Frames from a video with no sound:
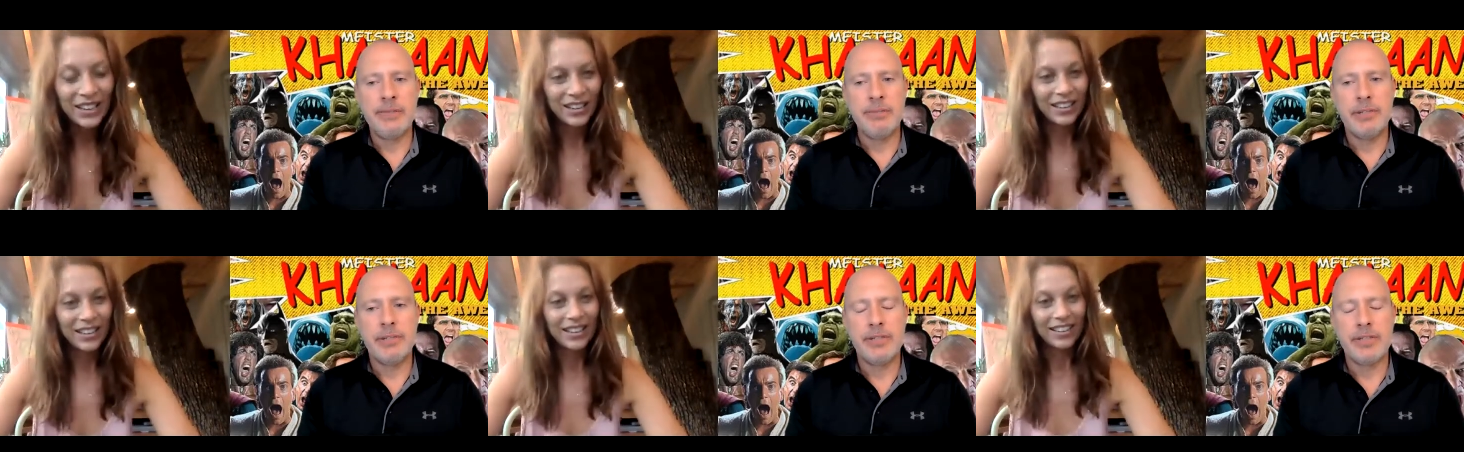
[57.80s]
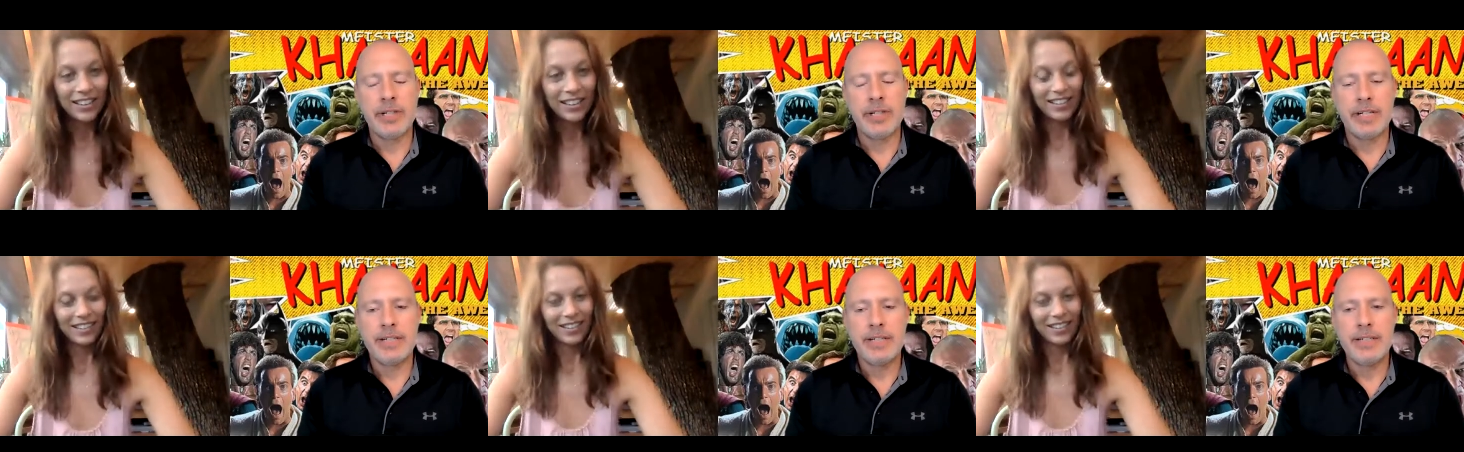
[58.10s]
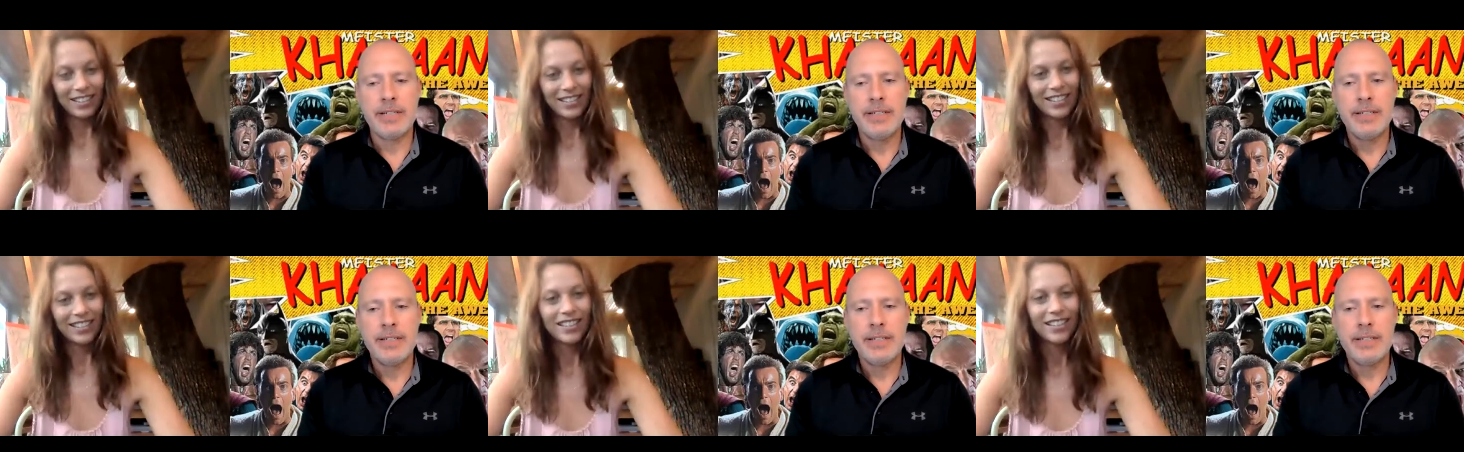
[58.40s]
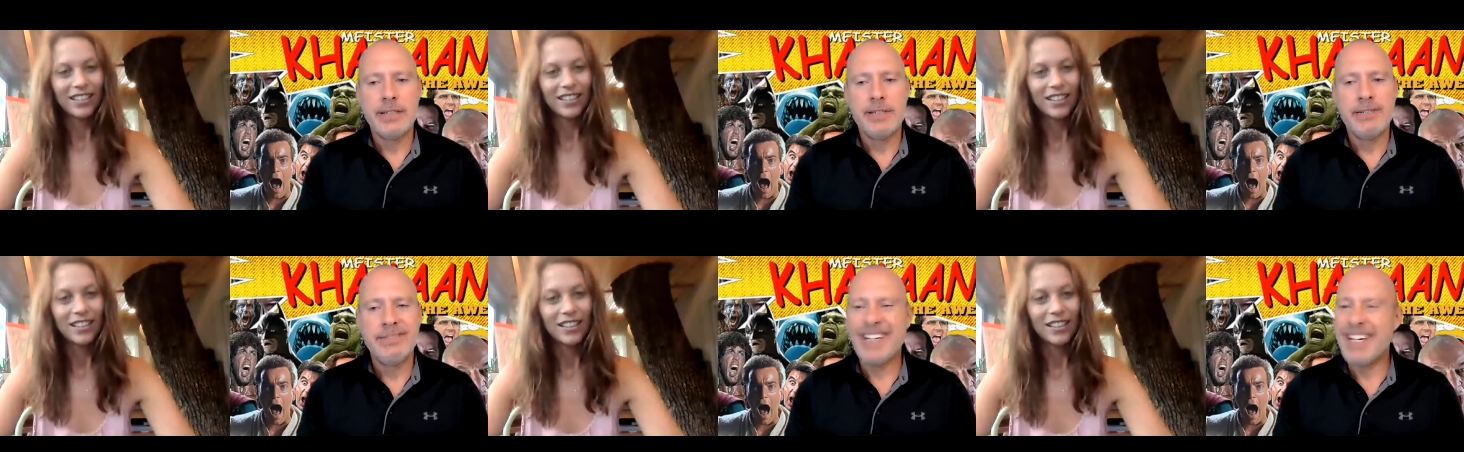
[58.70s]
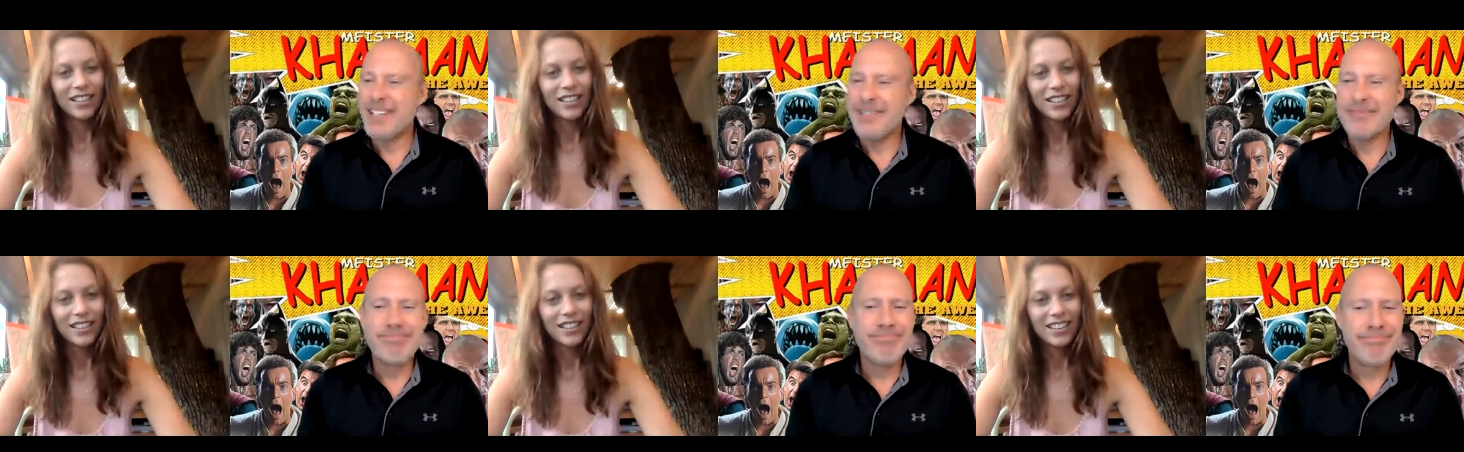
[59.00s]
Speaker 1: name and you're like,
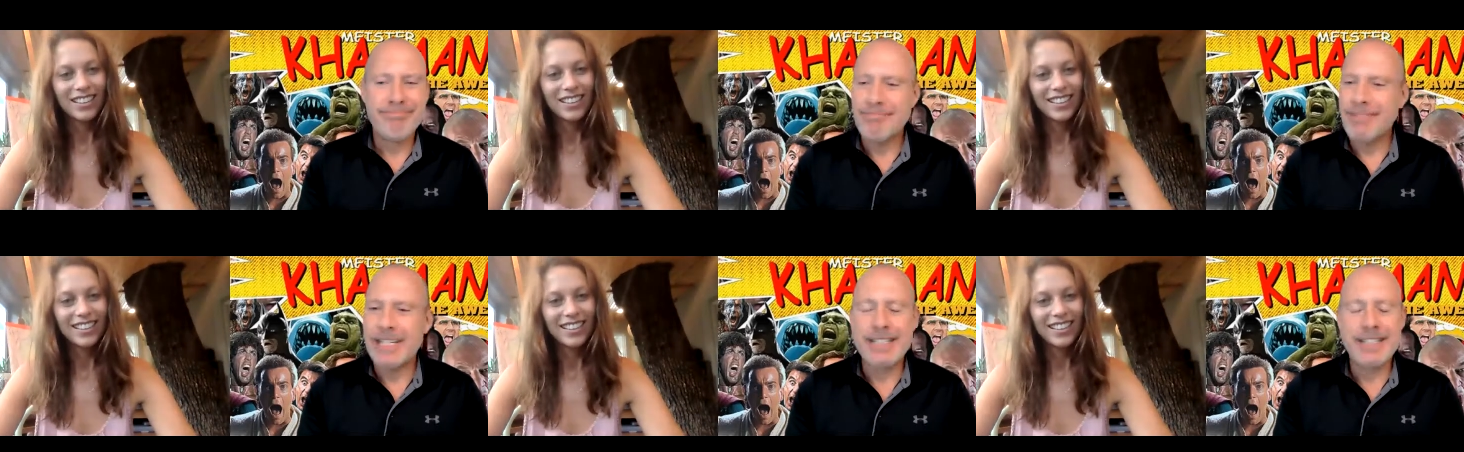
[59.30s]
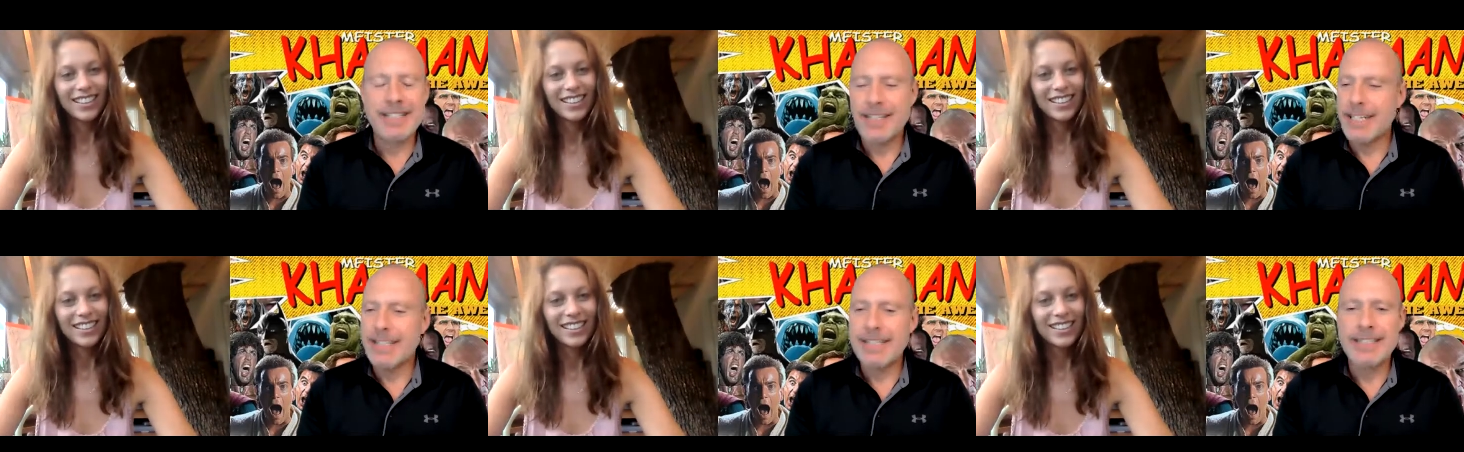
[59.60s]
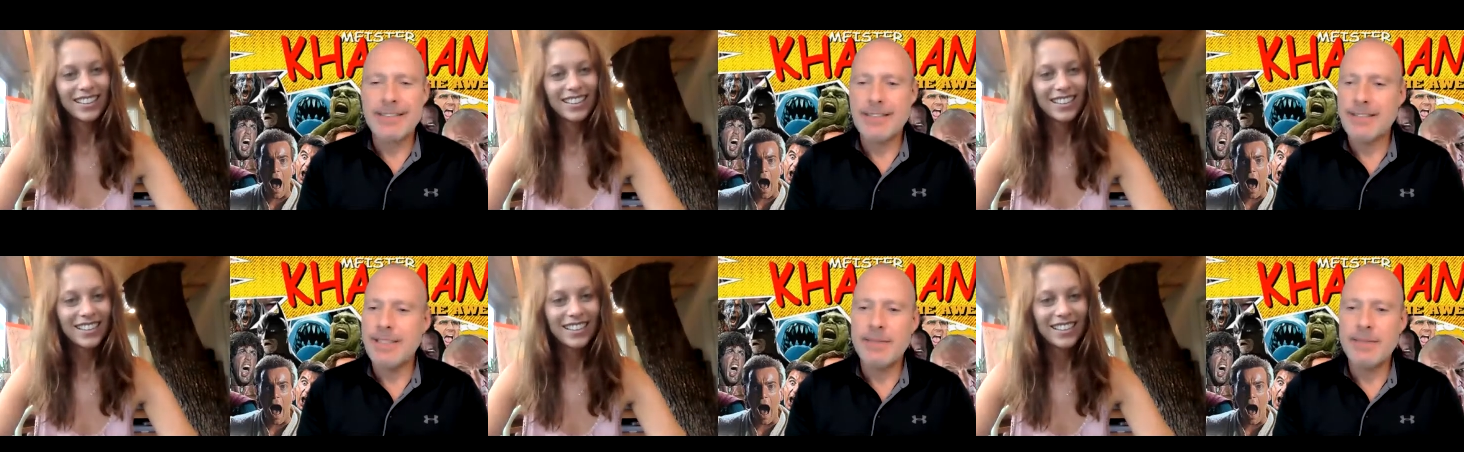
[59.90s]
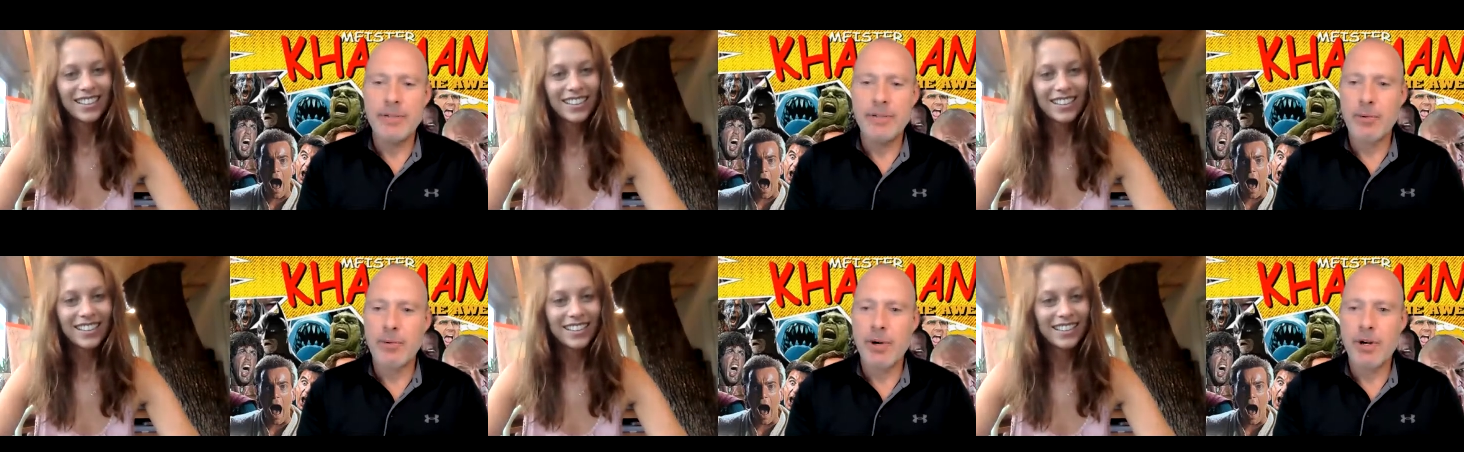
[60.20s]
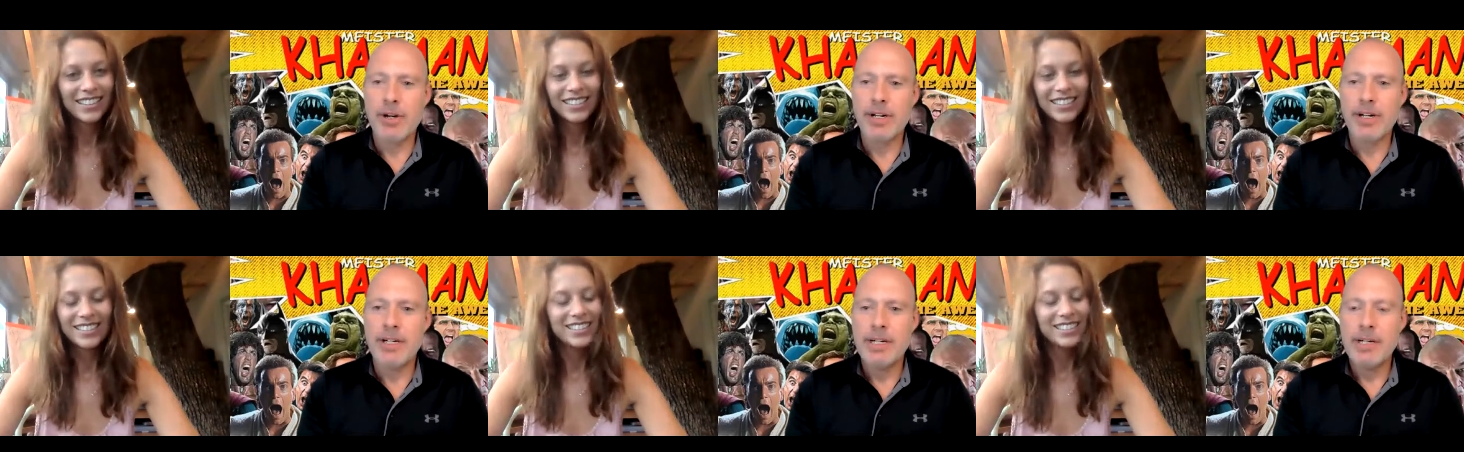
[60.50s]
no, that, that doesn't seem to
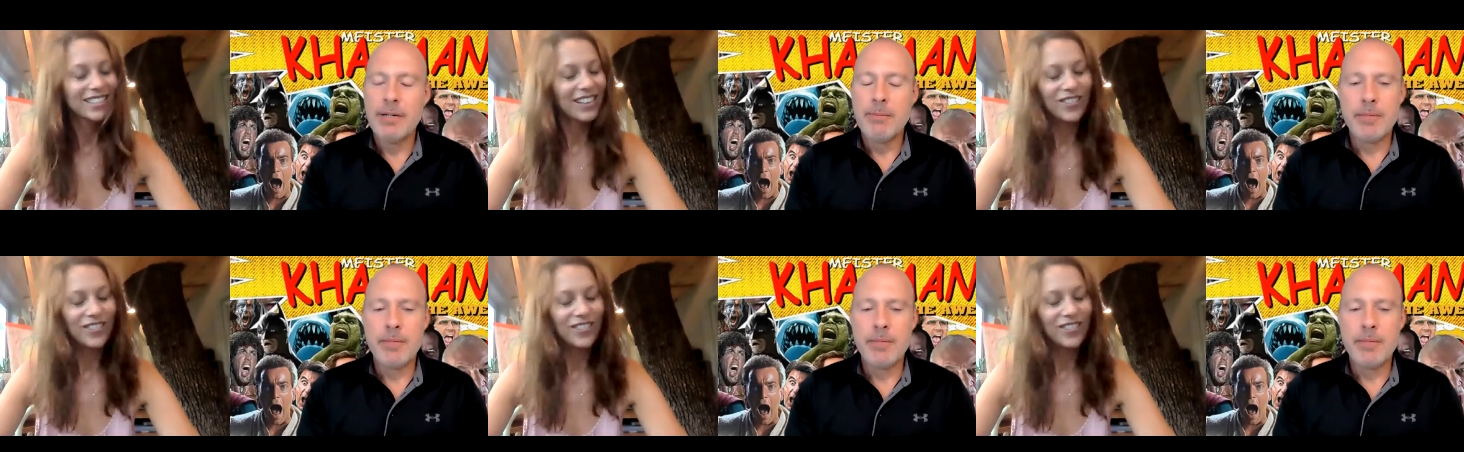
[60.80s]
work.